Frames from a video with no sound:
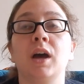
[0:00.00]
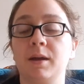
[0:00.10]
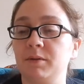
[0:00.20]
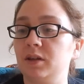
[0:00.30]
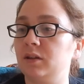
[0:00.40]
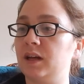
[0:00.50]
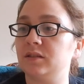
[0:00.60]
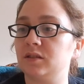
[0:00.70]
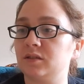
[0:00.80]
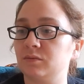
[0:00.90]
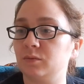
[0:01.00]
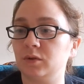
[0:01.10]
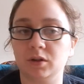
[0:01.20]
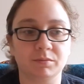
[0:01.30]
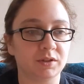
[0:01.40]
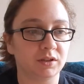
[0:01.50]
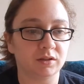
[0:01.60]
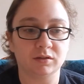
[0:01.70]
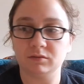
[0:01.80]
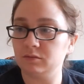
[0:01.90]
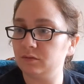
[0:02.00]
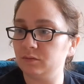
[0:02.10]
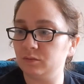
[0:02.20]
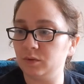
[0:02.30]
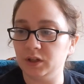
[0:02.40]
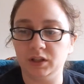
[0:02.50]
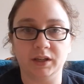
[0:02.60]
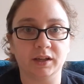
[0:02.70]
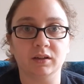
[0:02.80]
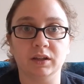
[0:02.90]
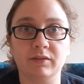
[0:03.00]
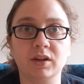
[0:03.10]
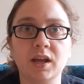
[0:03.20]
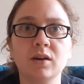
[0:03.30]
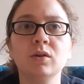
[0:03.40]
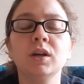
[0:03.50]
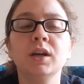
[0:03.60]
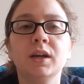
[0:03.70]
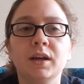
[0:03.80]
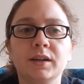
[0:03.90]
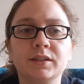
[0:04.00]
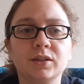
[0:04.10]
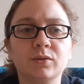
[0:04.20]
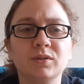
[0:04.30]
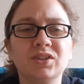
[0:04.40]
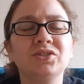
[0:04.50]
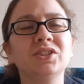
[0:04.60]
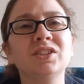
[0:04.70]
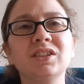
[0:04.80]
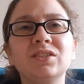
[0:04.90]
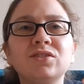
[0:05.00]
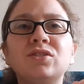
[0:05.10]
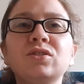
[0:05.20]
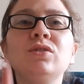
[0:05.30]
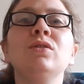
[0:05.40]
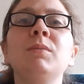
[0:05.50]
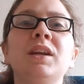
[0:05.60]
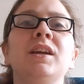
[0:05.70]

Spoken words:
I mean, we're up to, what, like 11 now? So there's too many